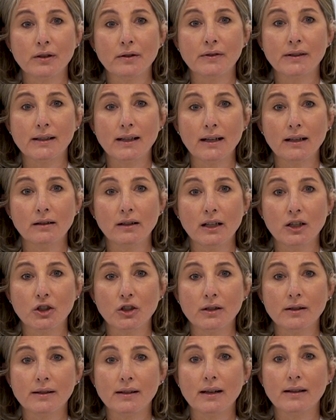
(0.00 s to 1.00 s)
of skin
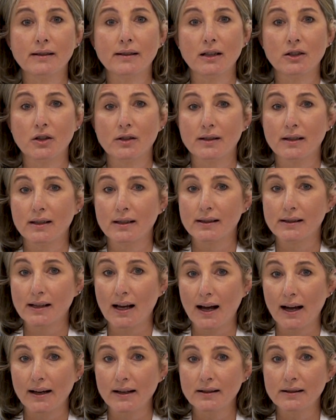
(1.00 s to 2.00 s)
lesions such as the
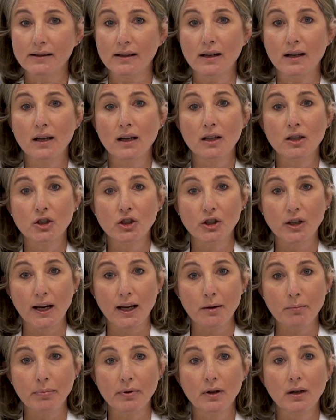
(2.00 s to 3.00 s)
size,
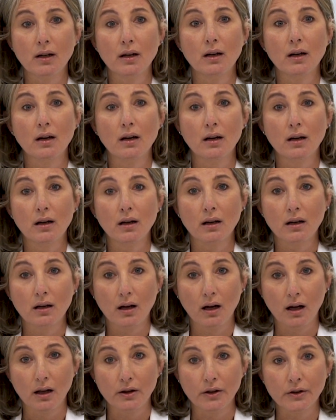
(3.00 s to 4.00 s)
shape,
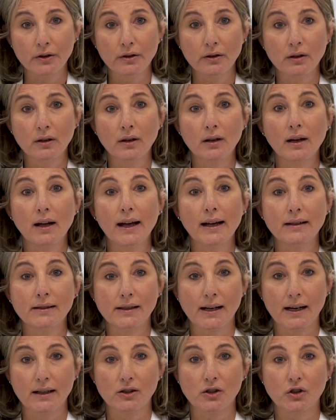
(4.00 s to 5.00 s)
color, and
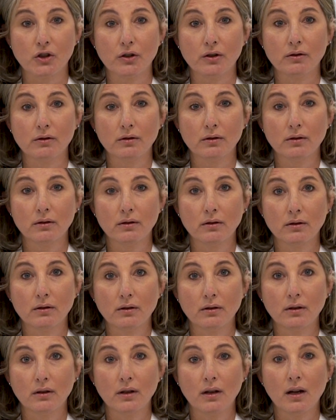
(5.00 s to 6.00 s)
texture.
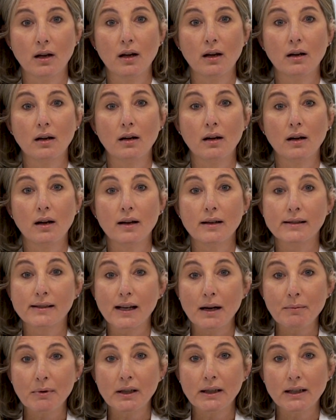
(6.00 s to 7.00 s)

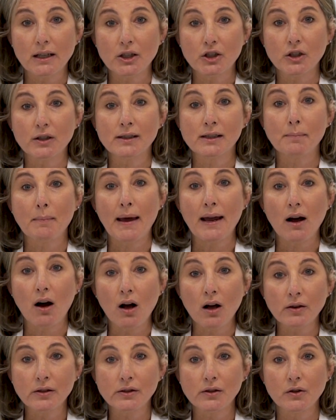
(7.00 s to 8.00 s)
Some clinicians may
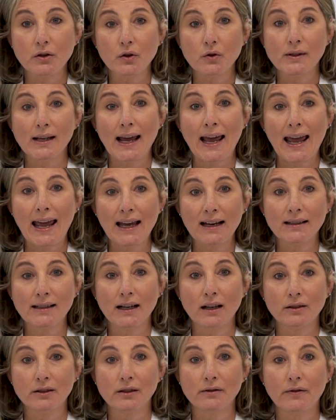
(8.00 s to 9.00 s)
also use a
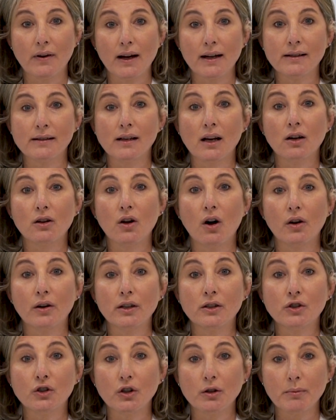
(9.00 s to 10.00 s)
handheld device called a
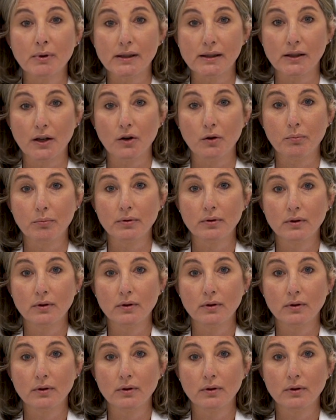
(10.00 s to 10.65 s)
dermoscope.